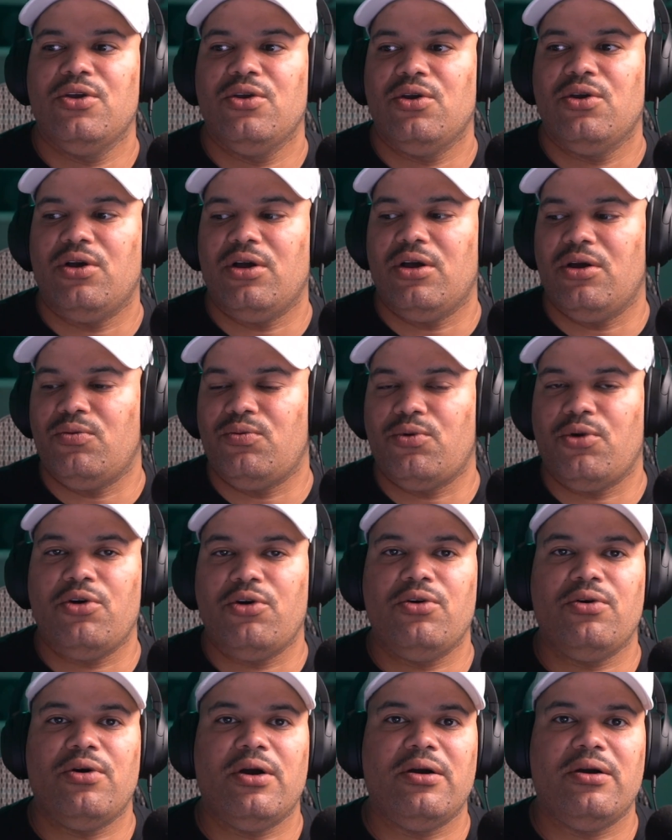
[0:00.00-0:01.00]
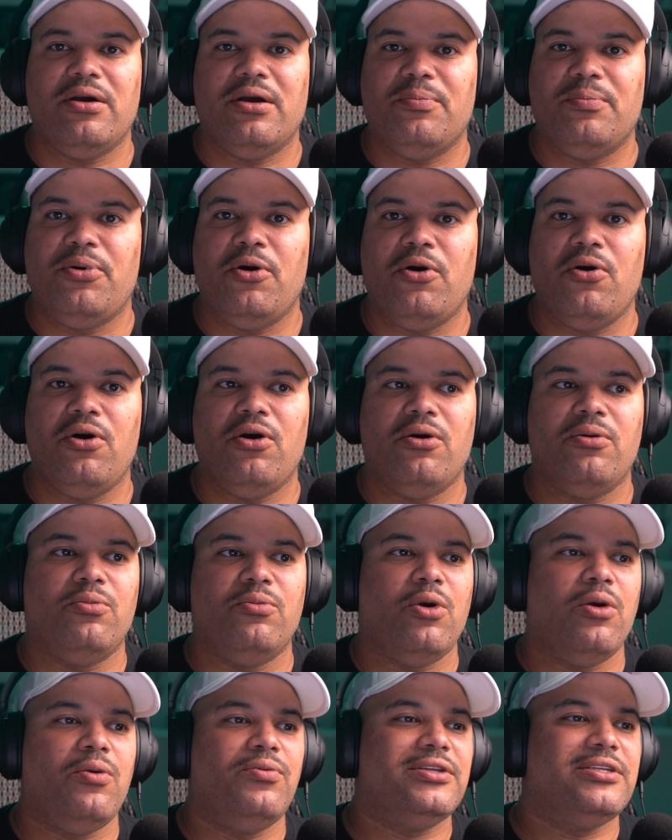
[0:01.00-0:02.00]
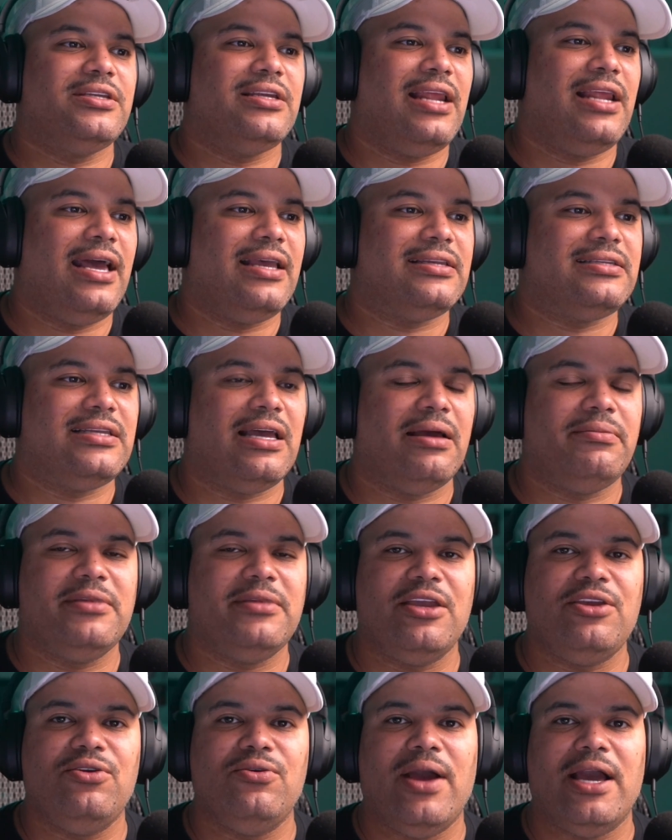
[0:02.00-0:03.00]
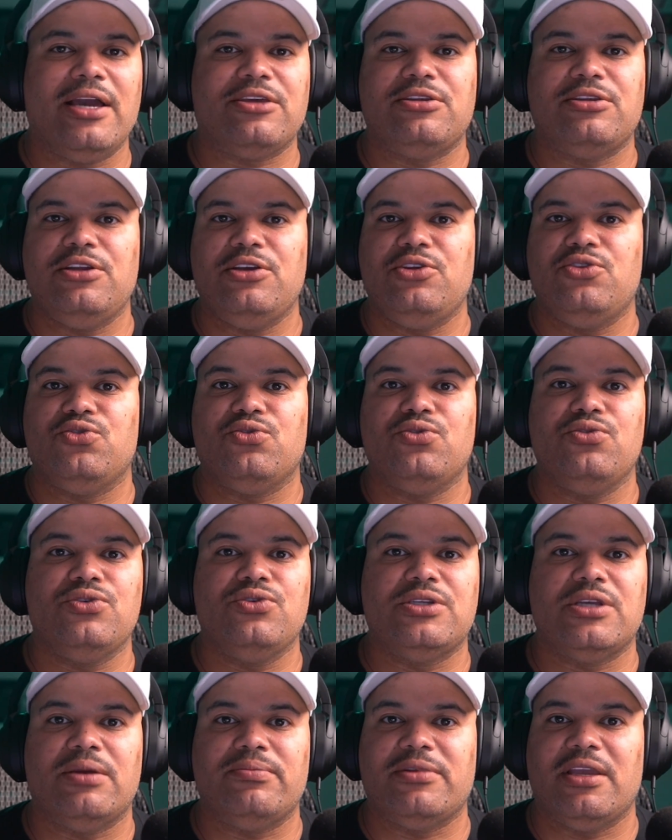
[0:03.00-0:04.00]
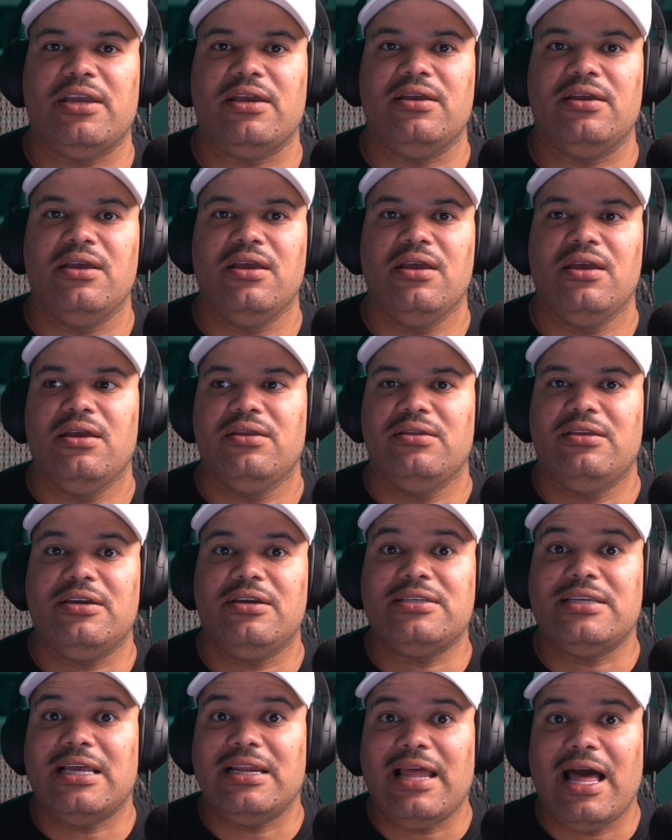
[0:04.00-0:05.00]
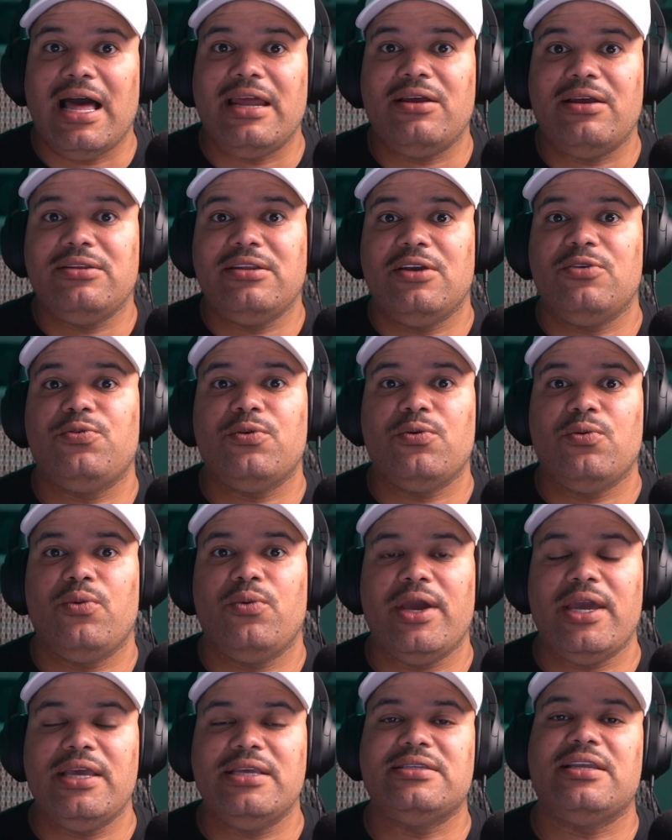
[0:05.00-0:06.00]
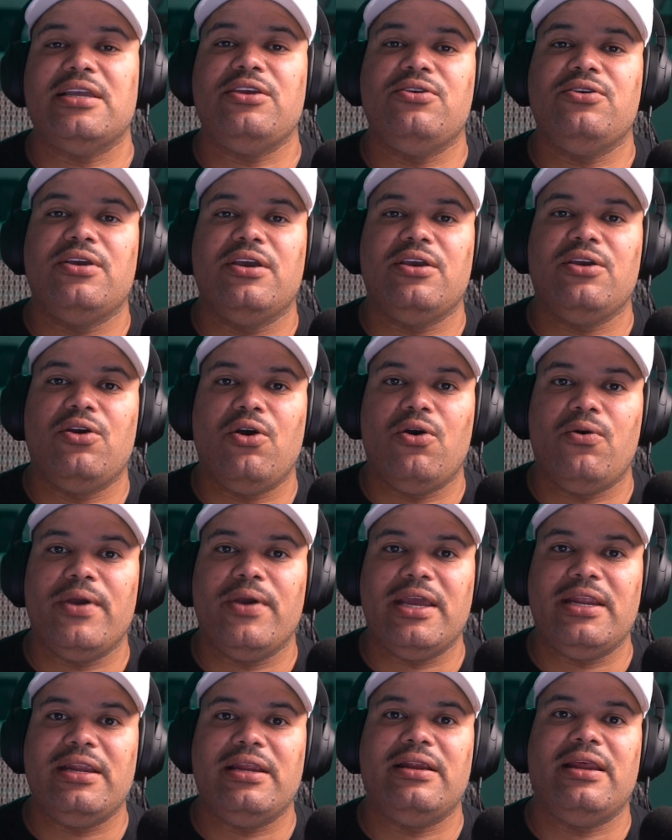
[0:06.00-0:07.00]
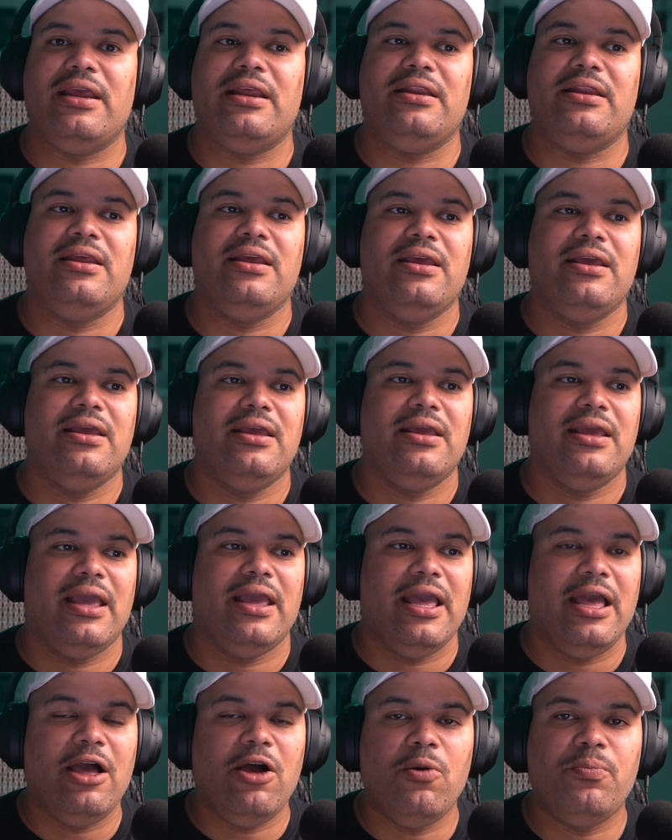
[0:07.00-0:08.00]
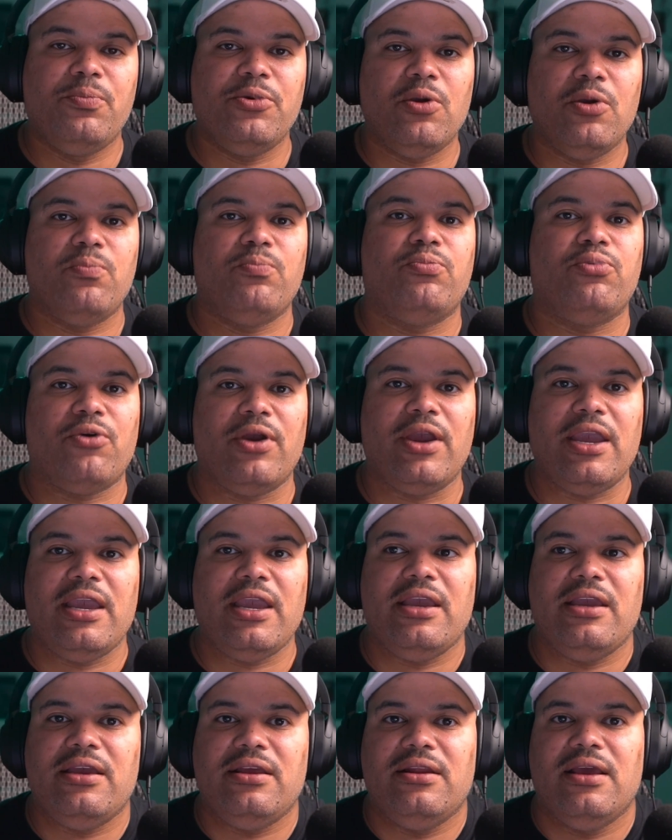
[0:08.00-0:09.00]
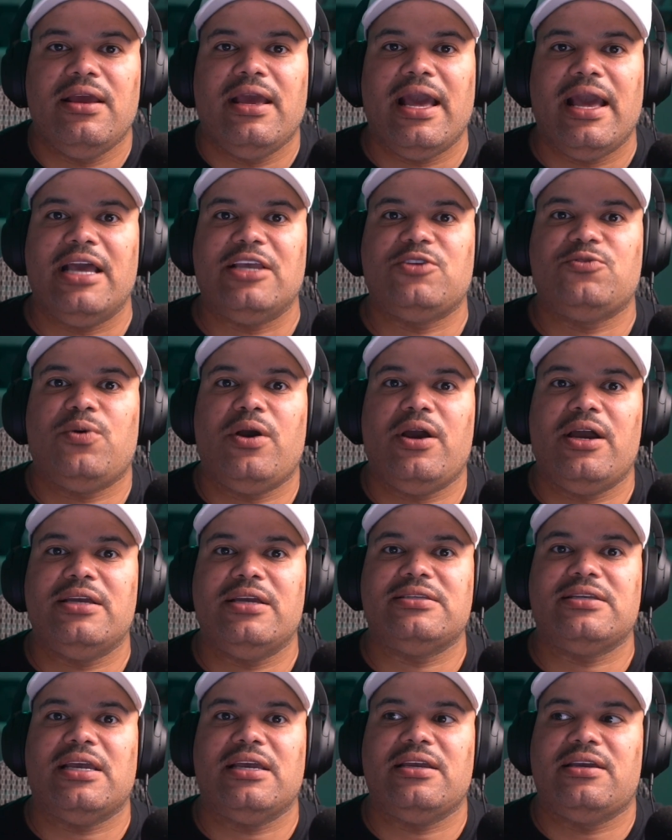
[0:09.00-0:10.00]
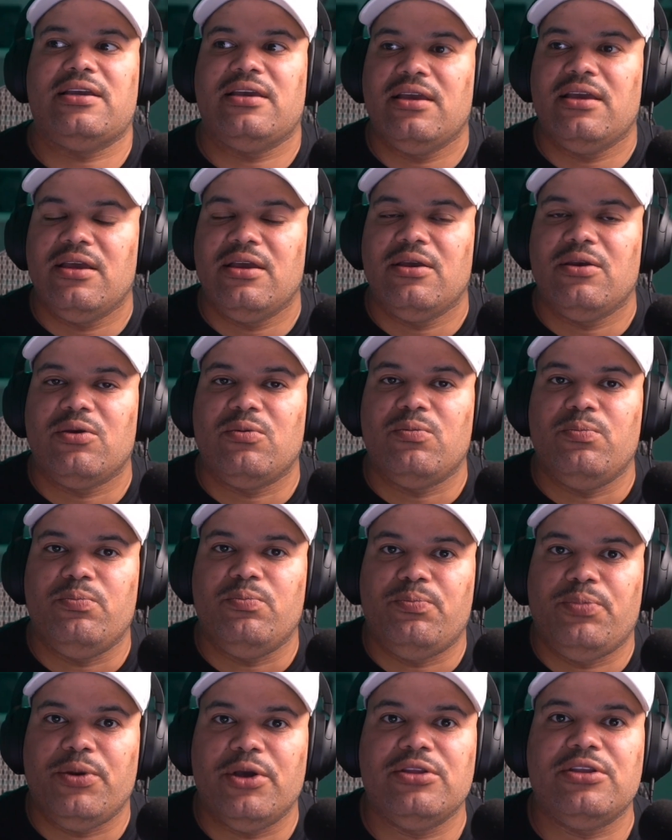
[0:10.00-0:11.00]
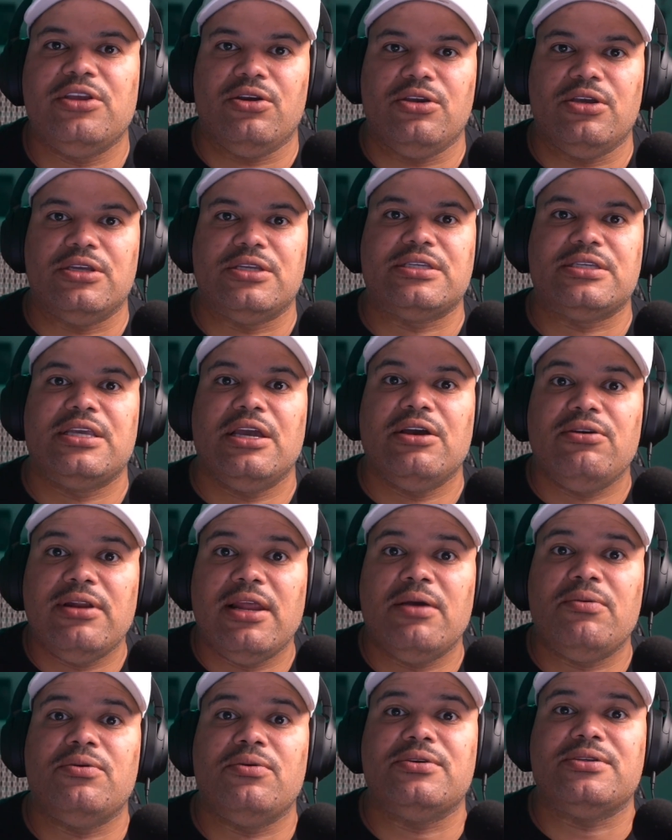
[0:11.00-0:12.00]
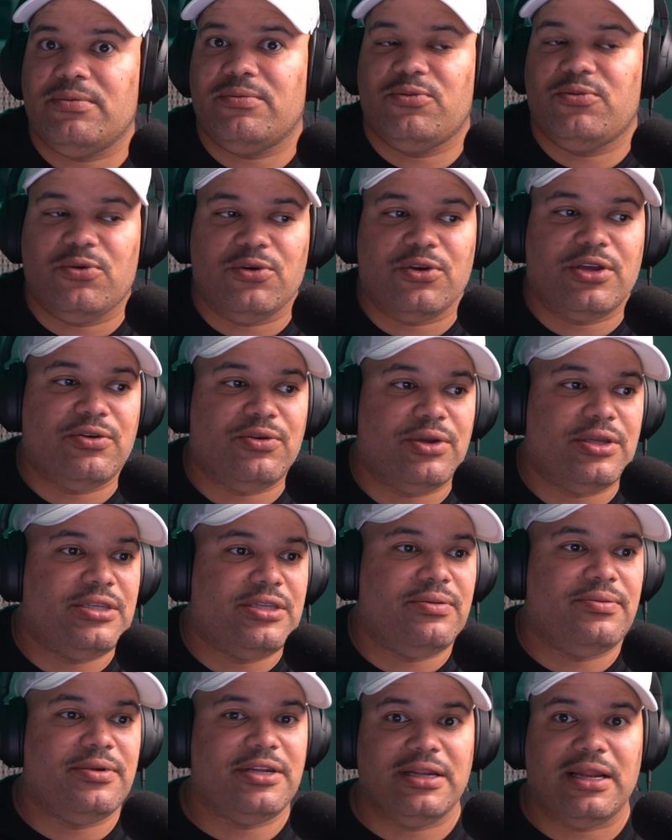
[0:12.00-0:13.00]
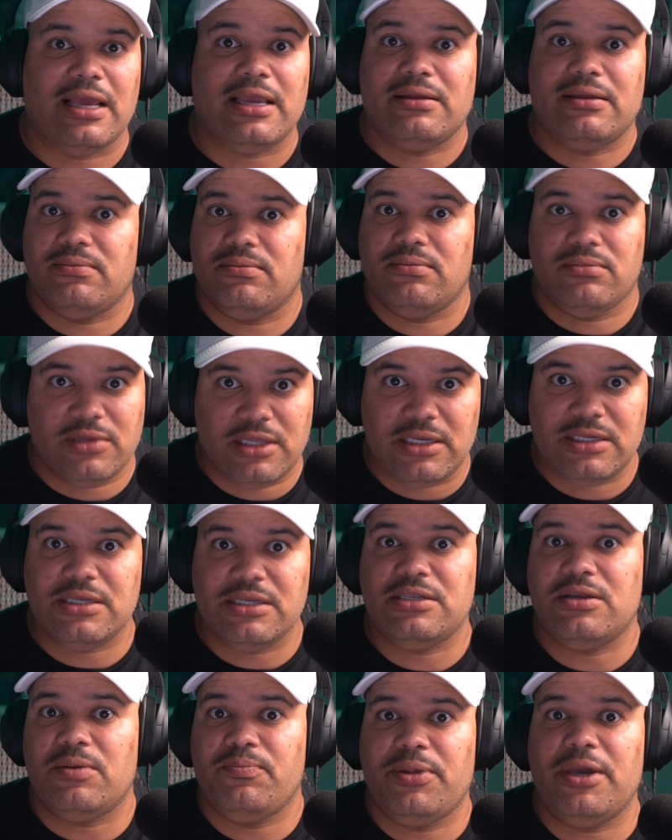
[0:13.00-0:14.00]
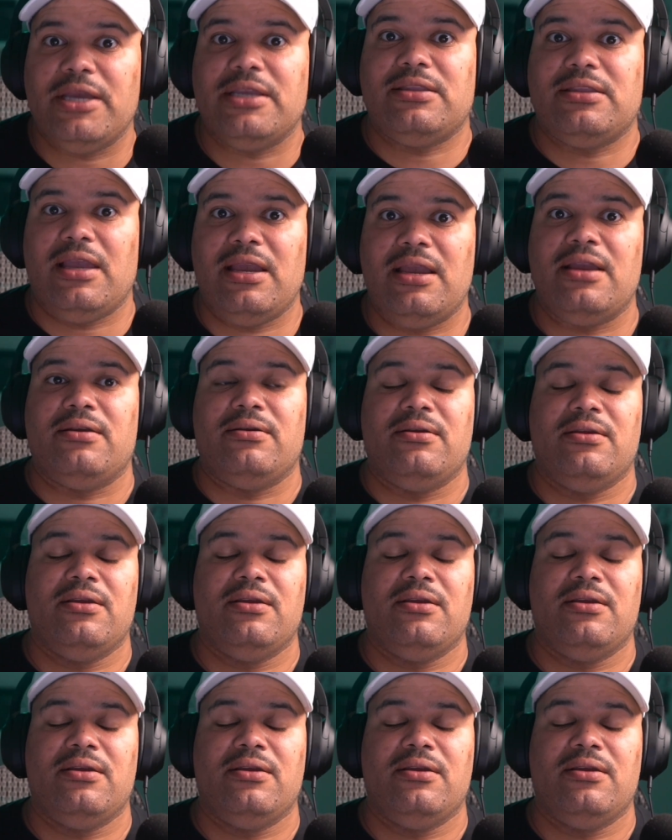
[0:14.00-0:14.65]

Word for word: uh, wrote a, a poem? When was the last time that you actually drew something? There's a lot of different ways that you can go in and help your brain as far as like building your skill levels for creativity. Like this is a big thing.